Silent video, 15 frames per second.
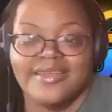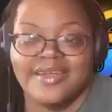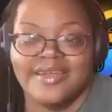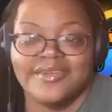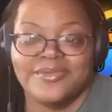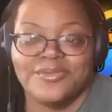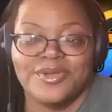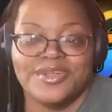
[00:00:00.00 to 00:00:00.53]

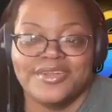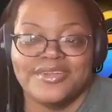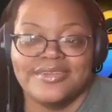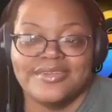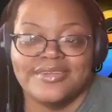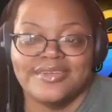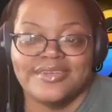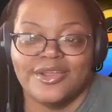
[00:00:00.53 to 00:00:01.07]
that's what,
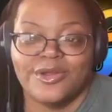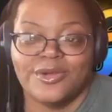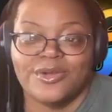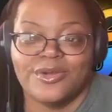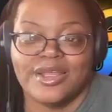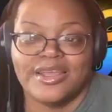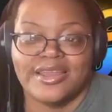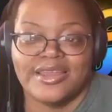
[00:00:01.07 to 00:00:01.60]

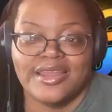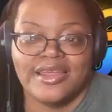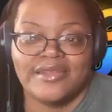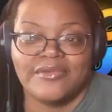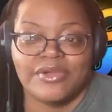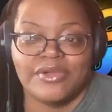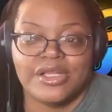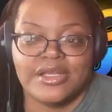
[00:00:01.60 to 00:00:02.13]
like, and
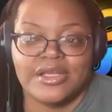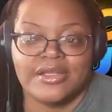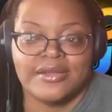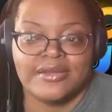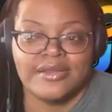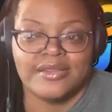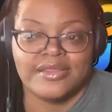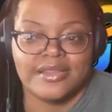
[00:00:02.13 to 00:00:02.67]
that really
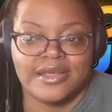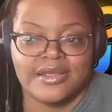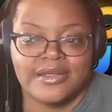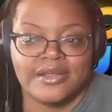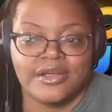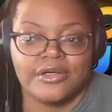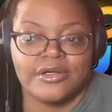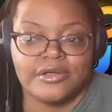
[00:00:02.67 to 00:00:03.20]
ended
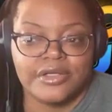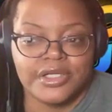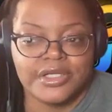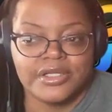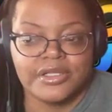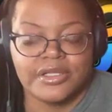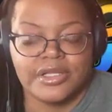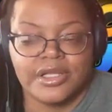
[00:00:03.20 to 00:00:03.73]
that
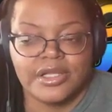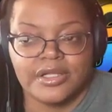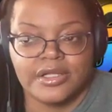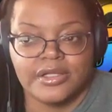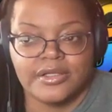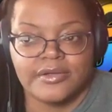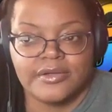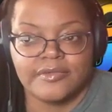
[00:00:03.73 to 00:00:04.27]
era
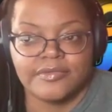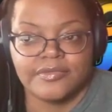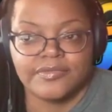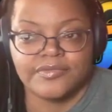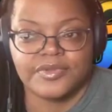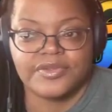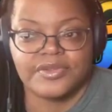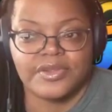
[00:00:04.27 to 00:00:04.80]
of
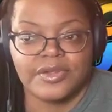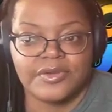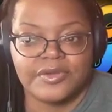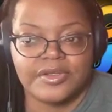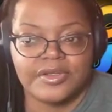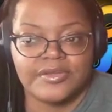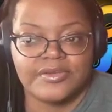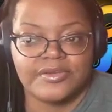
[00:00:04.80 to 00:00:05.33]
the
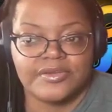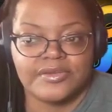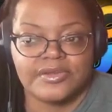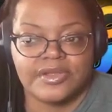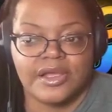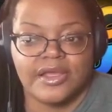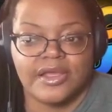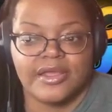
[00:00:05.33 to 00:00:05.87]
Celtics
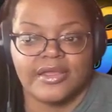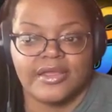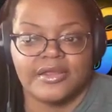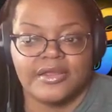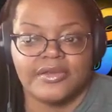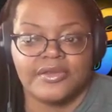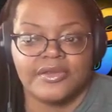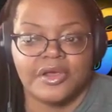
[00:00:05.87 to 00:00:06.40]

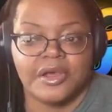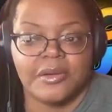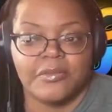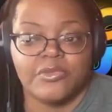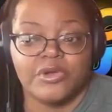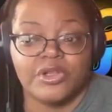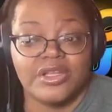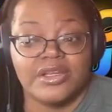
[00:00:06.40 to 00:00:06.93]
and
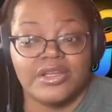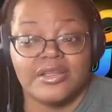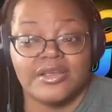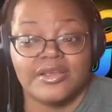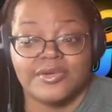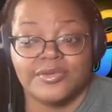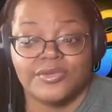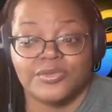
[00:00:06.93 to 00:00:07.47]
really the
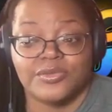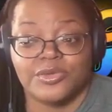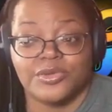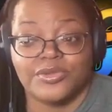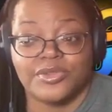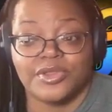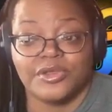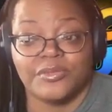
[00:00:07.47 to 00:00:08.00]
Lakers when
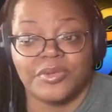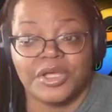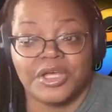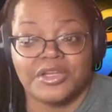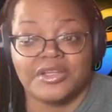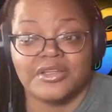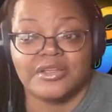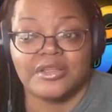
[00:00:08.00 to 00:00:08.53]
you think
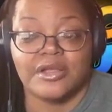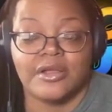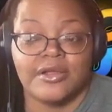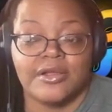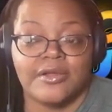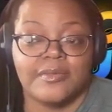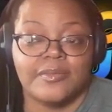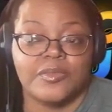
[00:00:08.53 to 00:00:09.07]
about it.
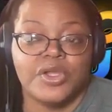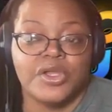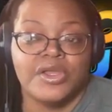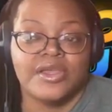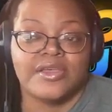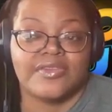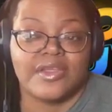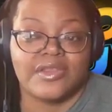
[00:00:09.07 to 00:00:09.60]
Because